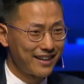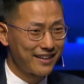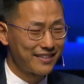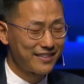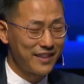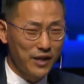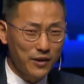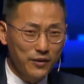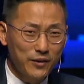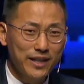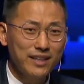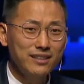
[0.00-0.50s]

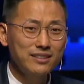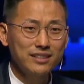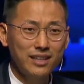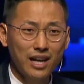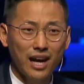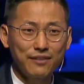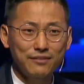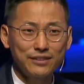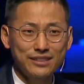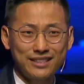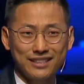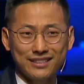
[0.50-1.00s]
There is
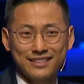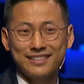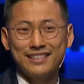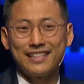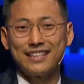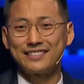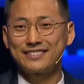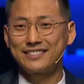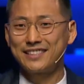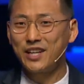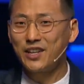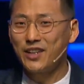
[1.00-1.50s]

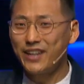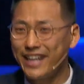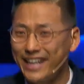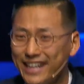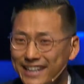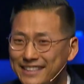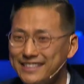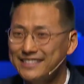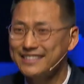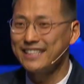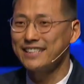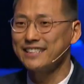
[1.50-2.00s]
covetousness. There
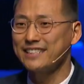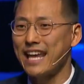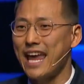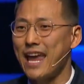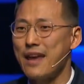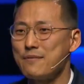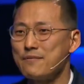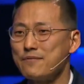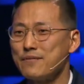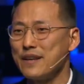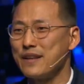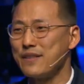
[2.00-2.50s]
is this
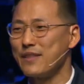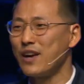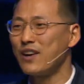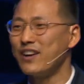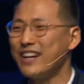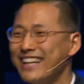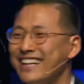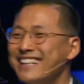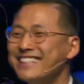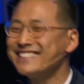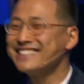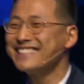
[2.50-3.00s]
envy. There
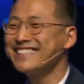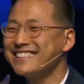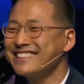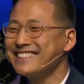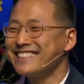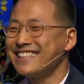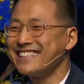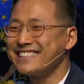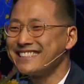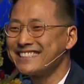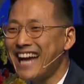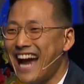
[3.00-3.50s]
is this
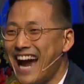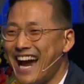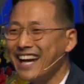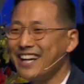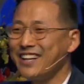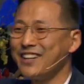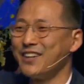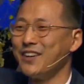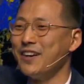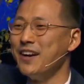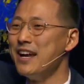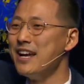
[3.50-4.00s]

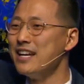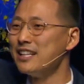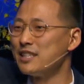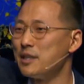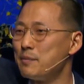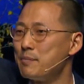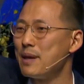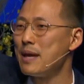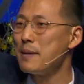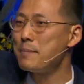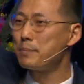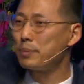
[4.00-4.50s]
desire to
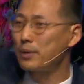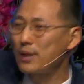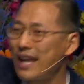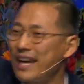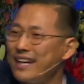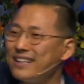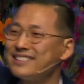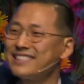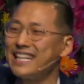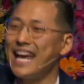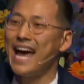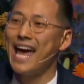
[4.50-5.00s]
be
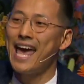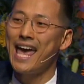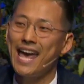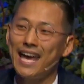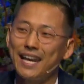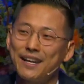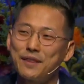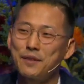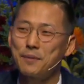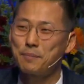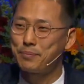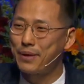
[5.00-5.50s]
placed
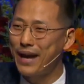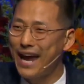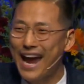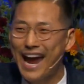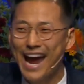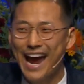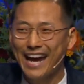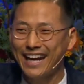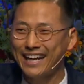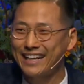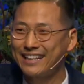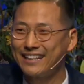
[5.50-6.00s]
ahead of the
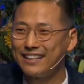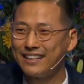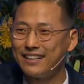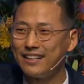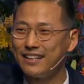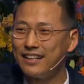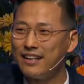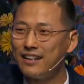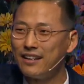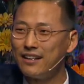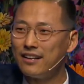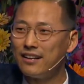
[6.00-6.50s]
pack.
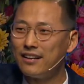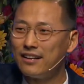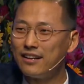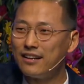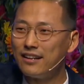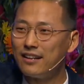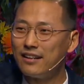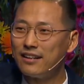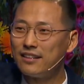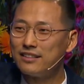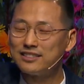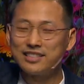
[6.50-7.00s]

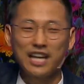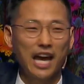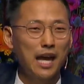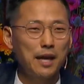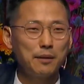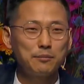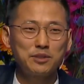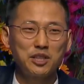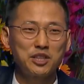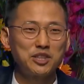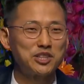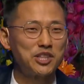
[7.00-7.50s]

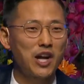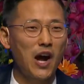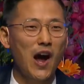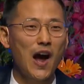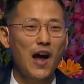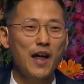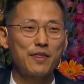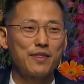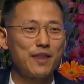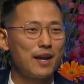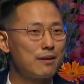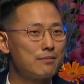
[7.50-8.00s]
James and
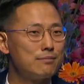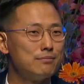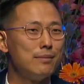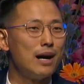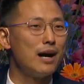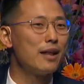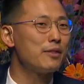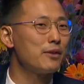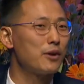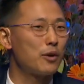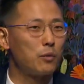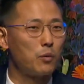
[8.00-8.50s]
John, their
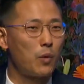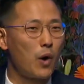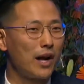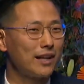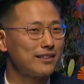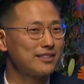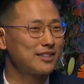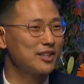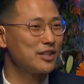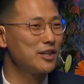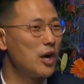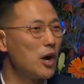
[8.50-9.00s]
mother
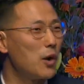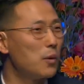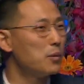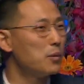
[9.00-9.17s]
wants to know,